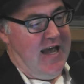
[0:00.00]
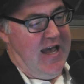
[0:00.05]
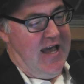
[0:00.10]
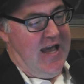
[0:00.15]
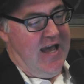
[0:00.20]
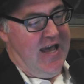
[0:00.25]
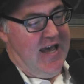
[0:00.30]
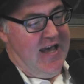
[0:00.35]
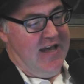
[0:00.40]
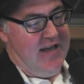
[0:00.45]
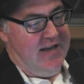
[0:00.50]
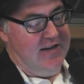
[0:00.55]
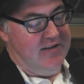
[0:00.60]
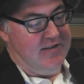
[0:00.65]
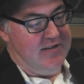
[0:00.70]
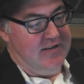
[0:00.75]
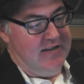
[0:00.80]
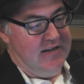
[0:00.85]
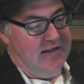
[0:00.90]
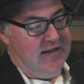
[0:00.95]

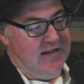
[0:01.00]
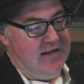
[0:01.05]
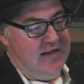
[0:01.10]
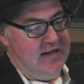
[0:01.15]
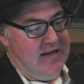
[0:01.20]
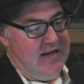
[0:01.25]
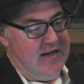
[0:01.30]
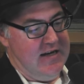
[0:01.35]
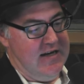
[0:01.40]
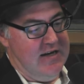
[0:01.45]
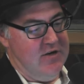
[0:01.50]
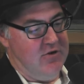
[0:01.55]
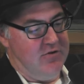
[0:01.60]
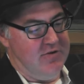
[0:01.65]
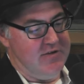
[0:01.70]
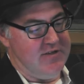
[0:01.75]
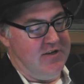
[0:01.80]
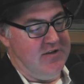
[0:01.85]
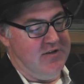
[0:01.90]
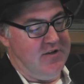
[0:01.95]
And he
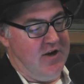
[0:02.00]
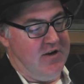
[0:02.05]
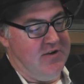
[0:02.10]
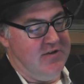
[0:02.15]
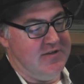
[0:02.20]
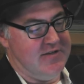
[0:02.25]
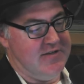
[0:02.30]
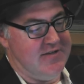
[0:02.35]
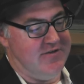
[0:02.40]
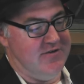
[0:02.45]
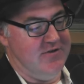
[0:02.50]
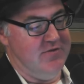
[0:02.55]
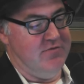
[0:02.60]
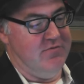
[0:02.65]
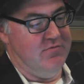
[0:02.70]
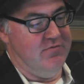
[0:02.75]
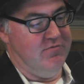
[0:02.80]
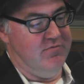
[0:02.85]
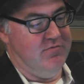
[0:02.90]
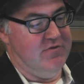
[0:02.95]
also noticed
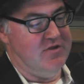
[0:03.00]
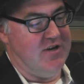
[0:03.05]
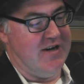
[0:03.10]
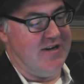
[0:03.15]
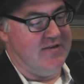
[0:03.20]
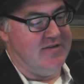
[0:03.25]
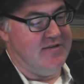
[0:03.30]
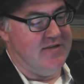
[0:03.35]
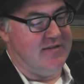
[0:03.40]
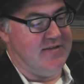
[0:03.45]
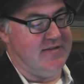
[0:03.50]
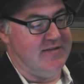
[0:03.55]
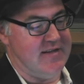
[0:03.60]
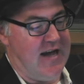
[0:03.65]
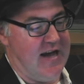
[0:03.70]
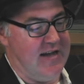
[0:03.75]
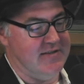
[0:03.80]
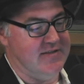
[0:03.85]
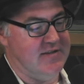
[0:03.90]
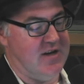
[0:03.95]
through chatting to the
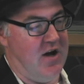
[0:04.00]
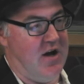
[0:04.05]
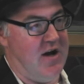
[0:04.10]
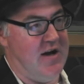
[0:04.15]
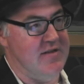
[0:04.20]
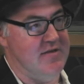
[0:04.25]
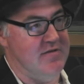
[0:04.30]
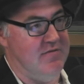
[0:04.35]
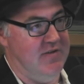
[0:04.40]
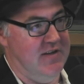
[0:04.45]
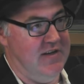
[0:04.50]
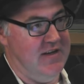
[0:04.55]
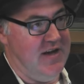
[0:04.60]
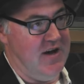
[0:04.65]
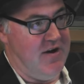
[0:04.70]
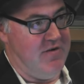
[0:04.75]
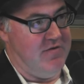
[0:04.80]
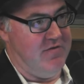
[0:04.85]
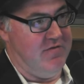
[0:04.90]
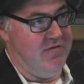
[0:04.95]
stats guy and the
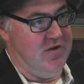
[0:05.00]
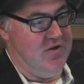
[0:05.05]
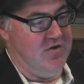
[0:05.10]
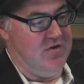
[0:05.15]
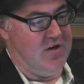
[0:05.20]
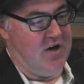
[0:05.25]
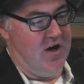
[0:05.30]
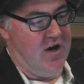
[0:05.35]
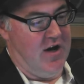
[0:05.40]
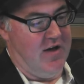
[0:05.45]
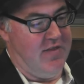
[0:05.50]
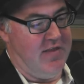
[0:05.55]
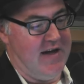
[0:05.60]
video review guy,